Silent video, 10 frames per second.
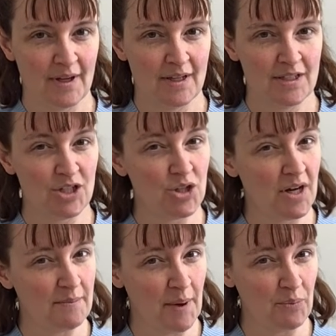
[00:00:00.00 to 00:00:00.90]
Did you
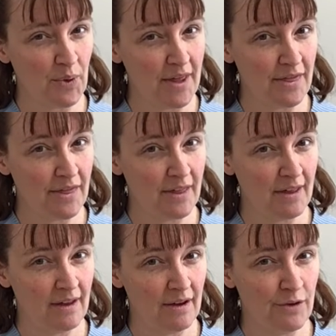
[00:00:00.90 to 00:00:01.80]
come up with
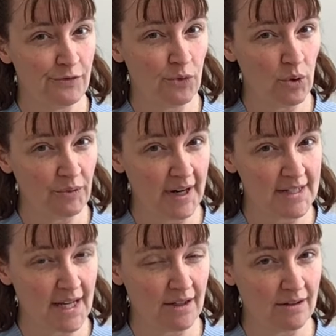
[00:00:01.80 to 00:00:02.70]
4
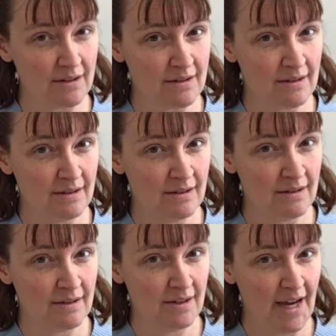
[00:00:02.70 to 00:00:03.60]
rectangles
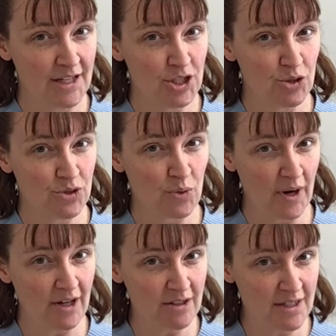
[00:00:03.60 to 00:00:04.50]
and 2
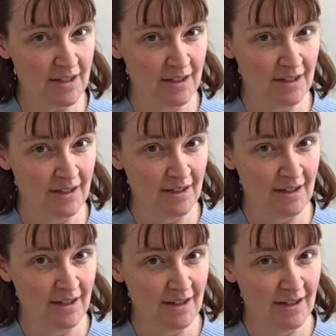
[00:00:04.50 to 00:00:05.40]
squares?
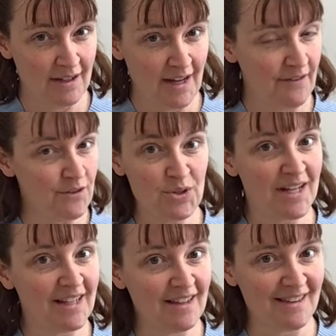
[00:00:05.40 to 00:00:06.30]
If you
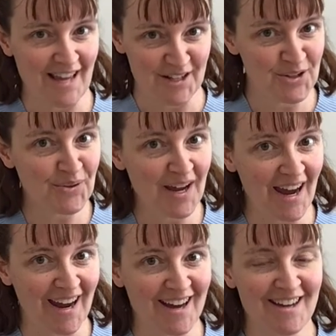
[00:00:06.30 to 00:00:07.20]
didn't, that's
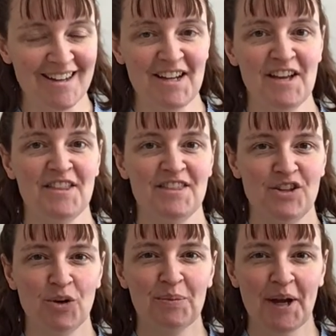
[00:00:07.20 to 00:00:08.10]
okay.
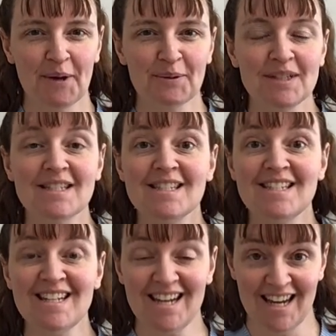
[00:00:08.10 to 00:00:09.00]
You'll be able to
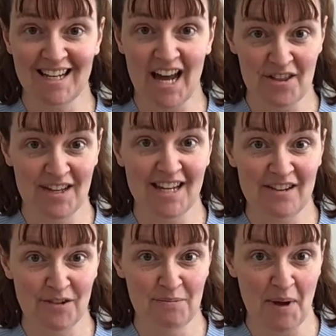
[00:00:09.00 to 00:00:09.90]
see it, I think,
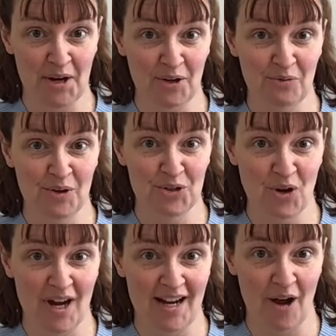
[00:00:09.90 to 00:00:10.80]
even better if we
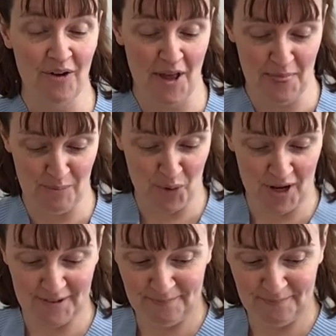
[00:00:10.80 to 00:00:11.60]
draw it out on the board.